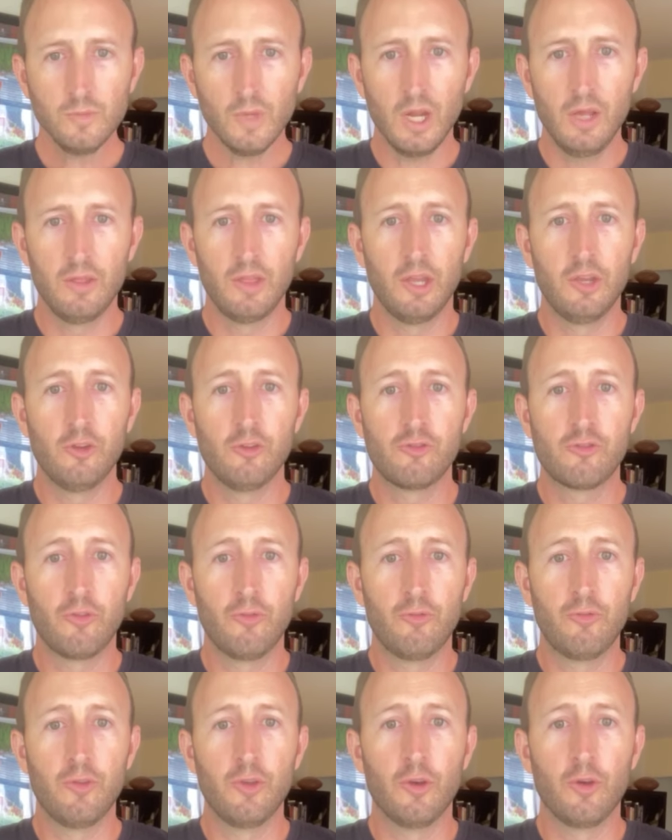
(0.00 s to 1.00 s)
Then you should
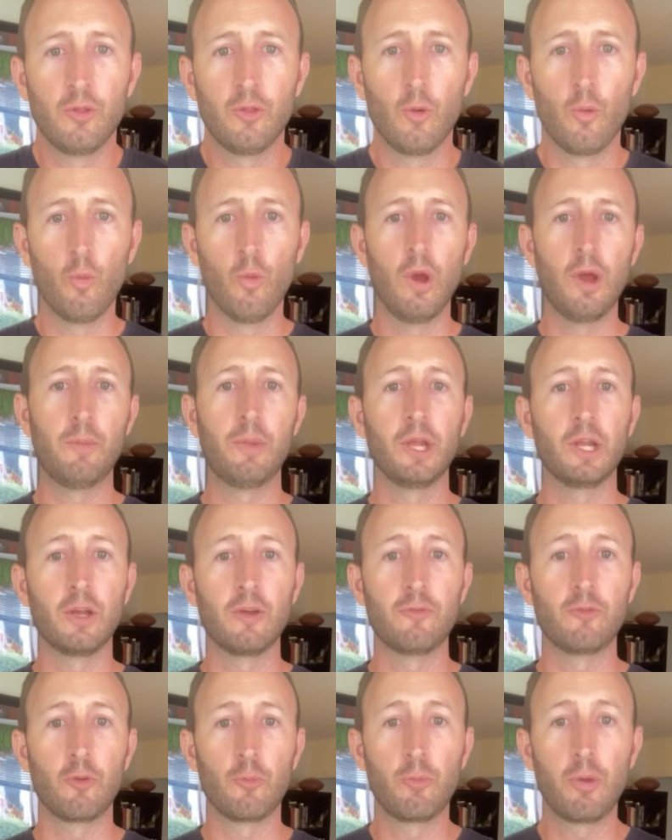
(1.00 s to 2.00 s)
feel the webbing
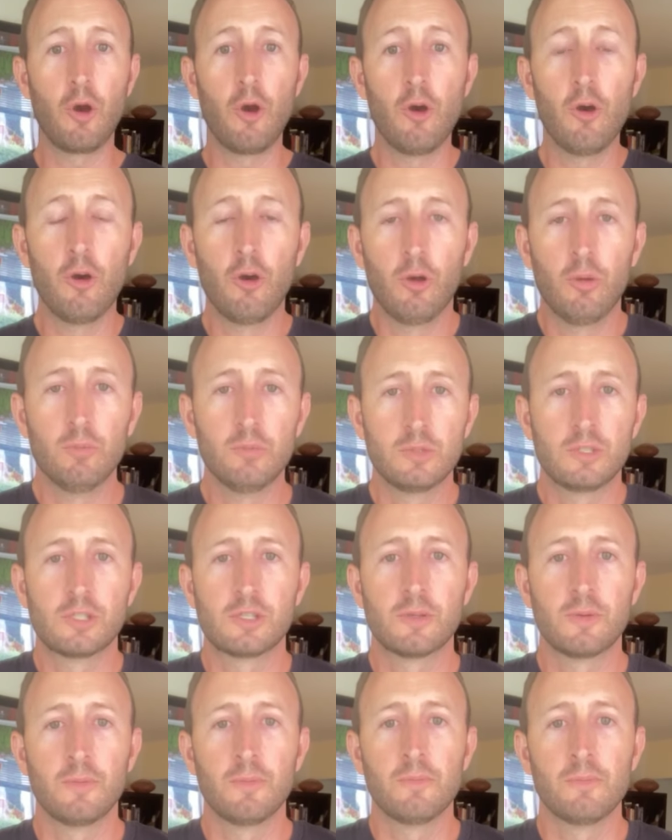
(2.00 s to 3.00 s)
of your palms
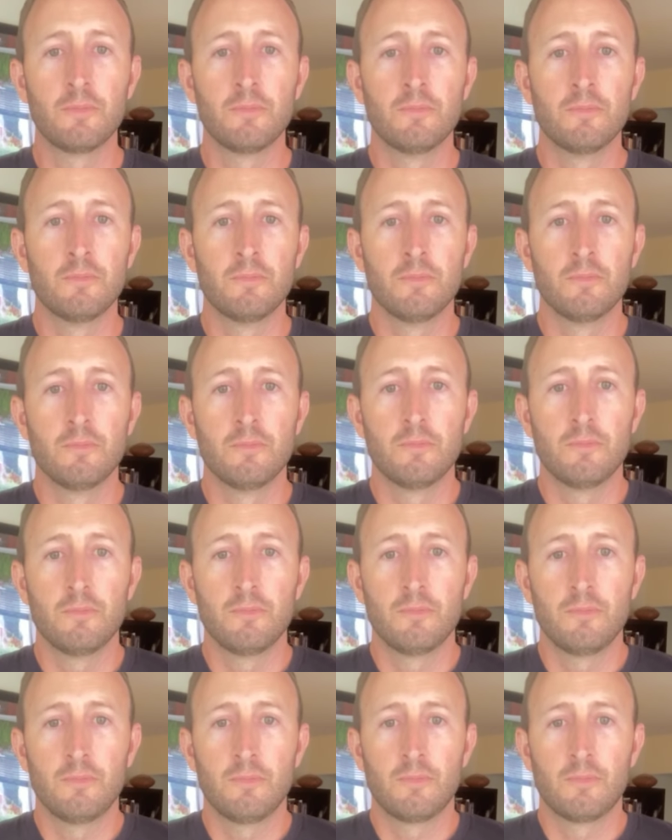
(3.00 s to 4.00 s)

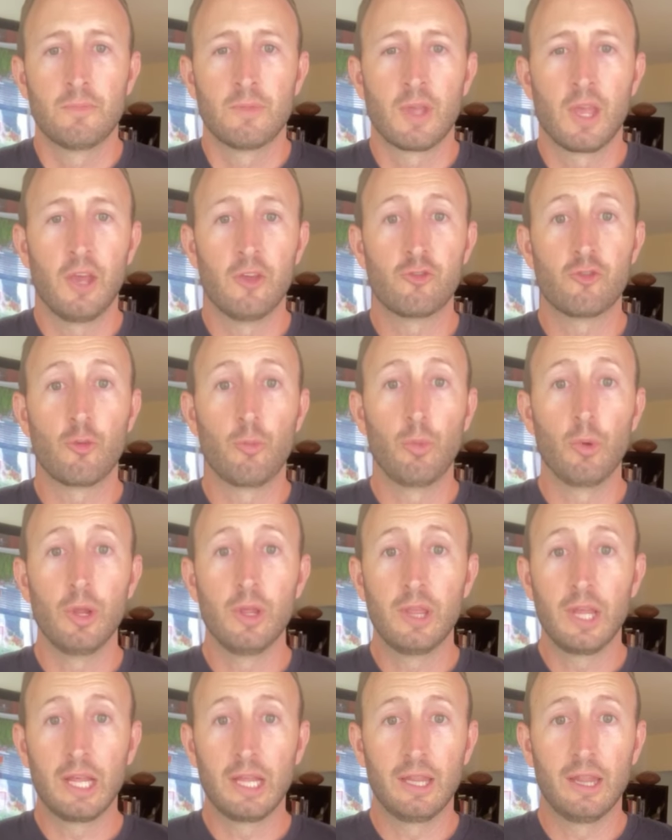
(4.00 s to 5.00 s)
as you're
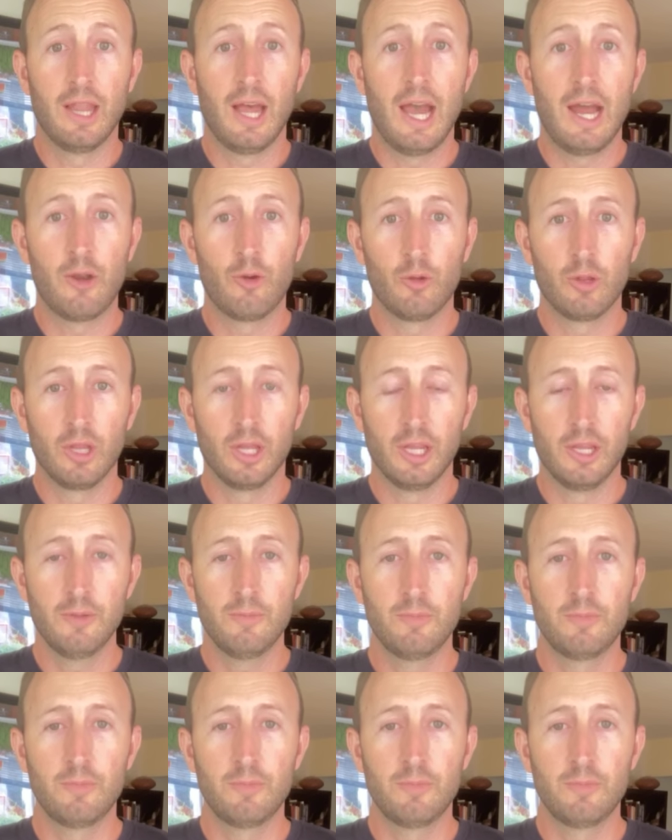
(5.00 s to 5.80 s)
breathing laterally.